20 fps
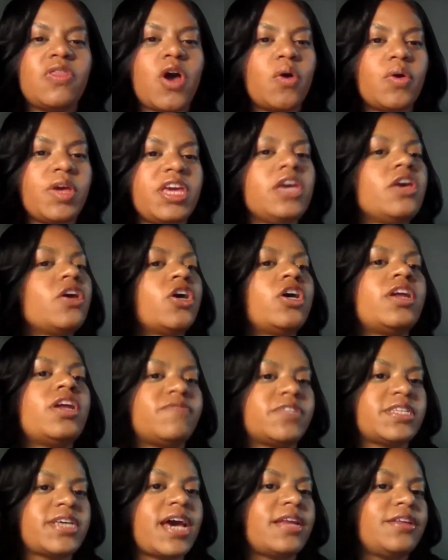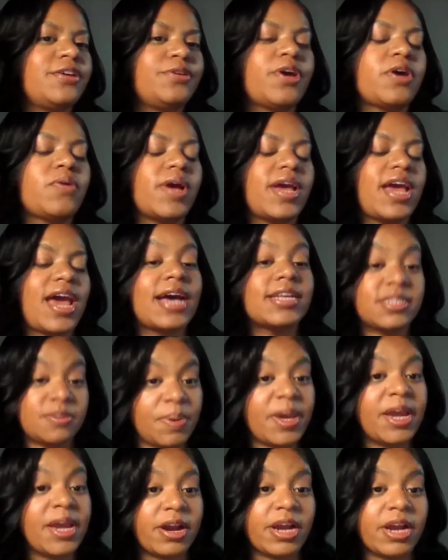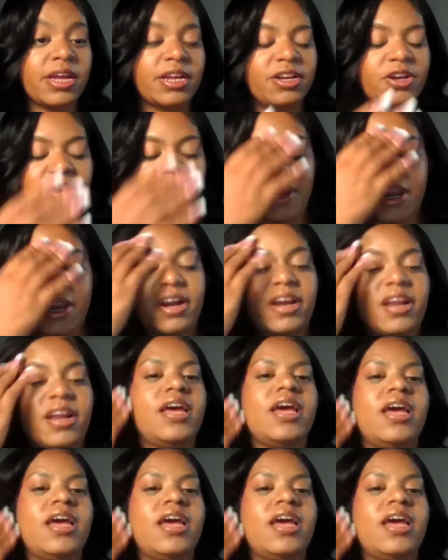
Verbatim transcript: though he could have said, you know, as a parent, and you're a parent,